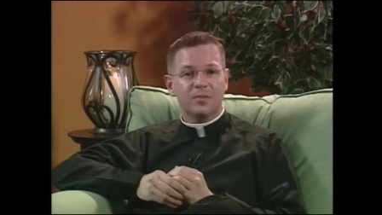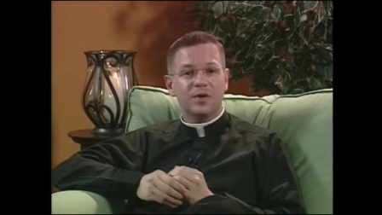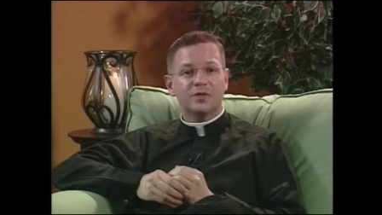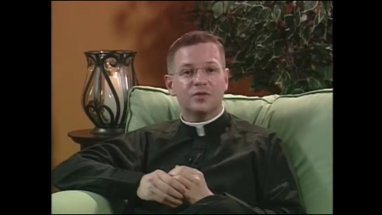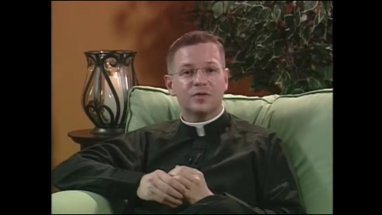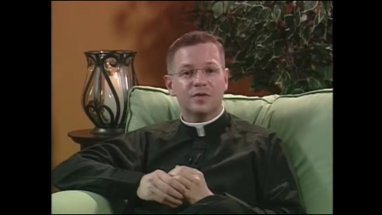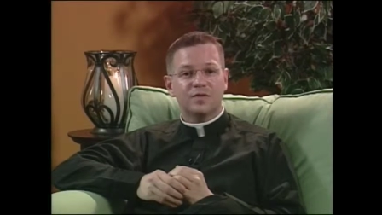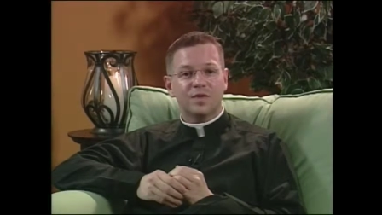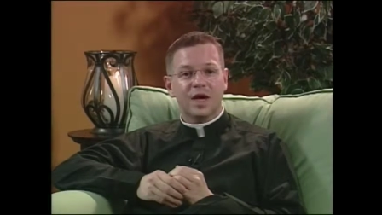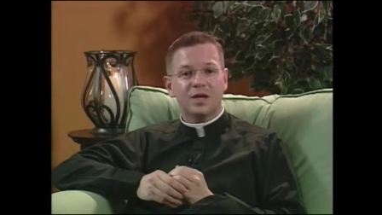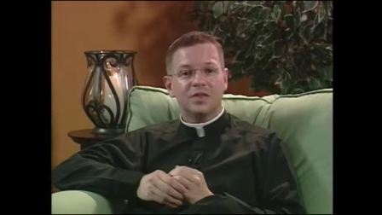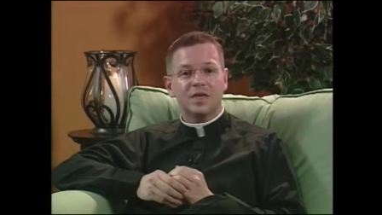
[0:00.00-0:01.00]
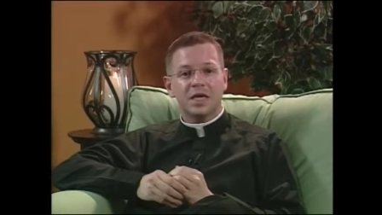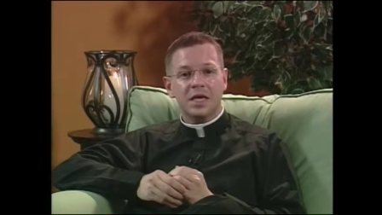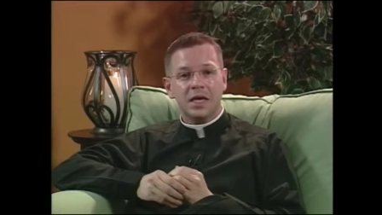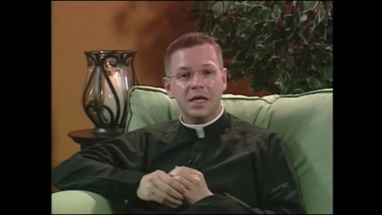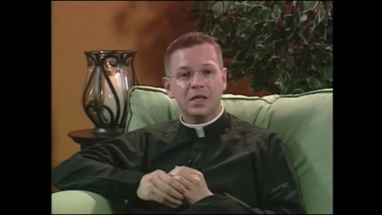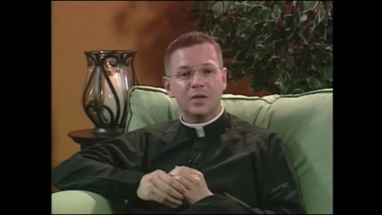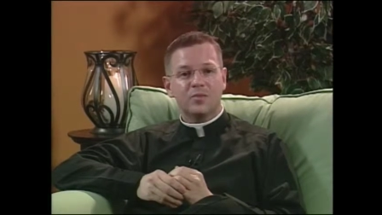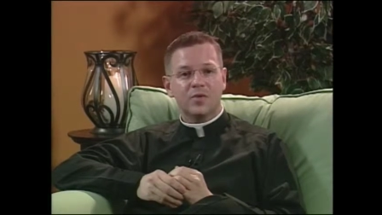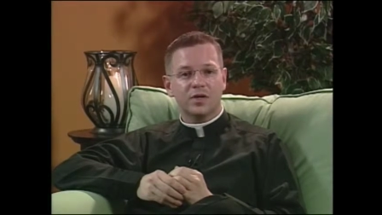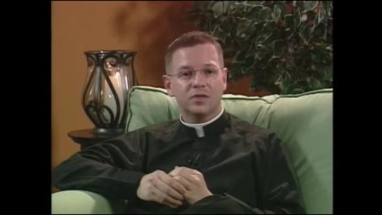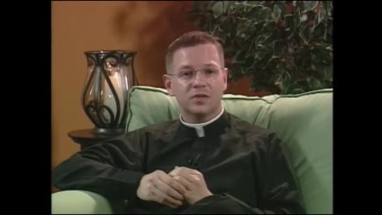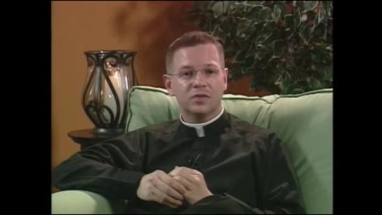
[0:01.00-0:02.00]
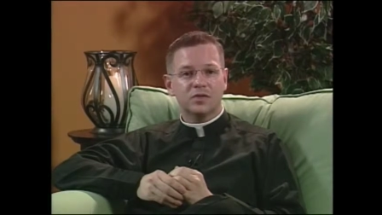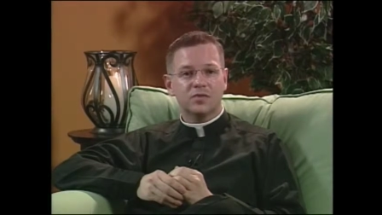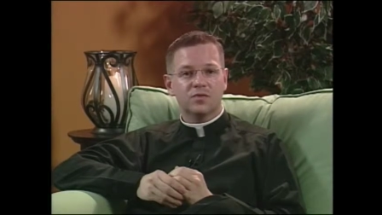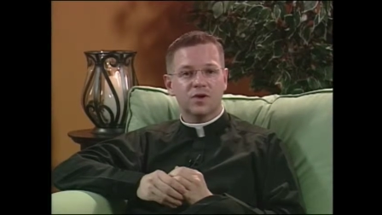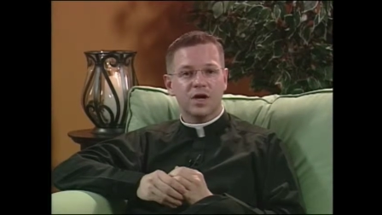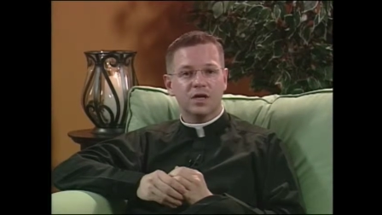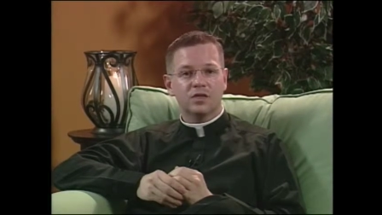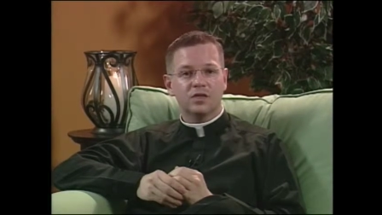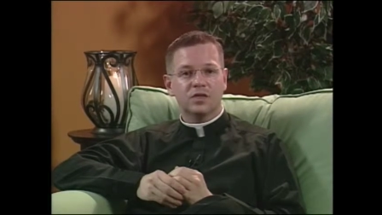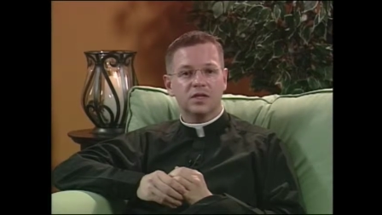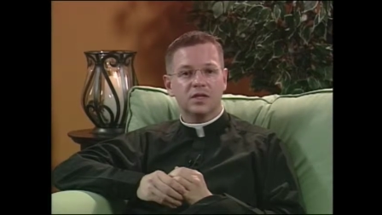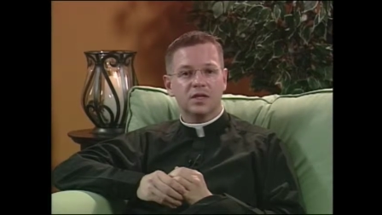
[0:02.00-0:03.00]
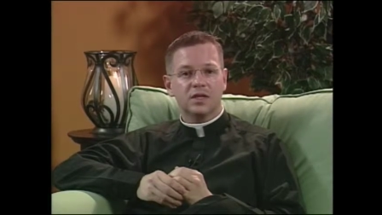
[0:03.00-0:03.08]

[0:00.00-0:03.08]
but to reflect the healing presence of Christ.